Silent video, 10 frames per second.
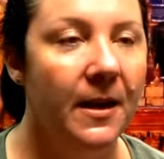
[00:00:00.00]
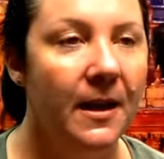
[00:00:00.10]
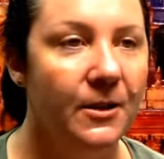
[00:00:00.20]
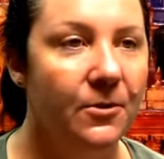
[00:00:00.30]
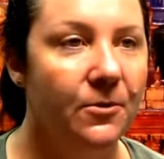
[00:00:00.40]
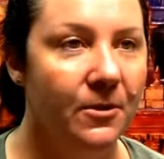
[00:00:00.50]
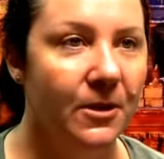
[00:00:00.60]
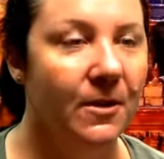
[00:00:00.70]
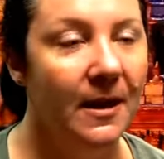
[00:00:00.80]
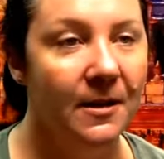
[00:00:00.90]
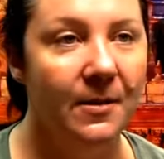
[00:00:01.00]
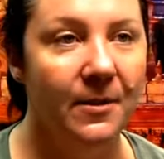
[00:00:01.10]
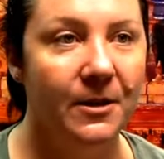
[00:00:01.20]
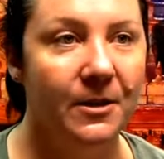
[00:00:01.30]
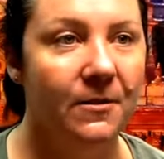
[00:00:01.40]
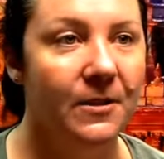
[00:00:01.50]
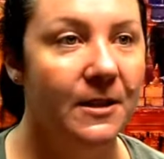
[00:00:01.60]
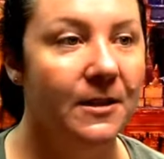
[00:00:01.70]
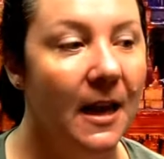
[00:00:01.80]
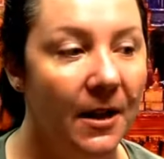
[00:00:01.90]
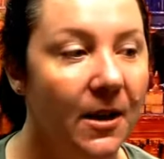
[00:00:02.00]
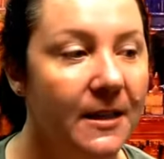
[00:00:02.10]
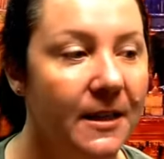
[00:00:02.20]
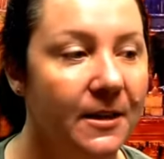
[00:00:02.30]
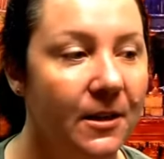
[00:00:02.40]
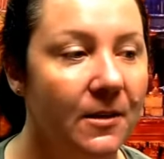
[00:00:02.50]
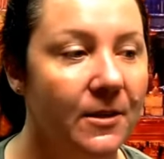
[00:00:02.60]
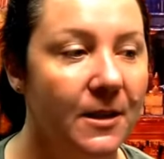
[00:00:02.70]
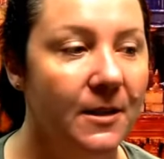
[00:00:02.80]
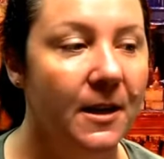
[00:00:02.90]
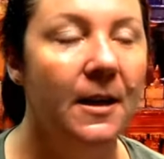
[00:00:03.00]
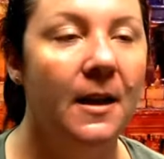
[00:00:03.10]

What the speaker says: and talk to academic services at IT Services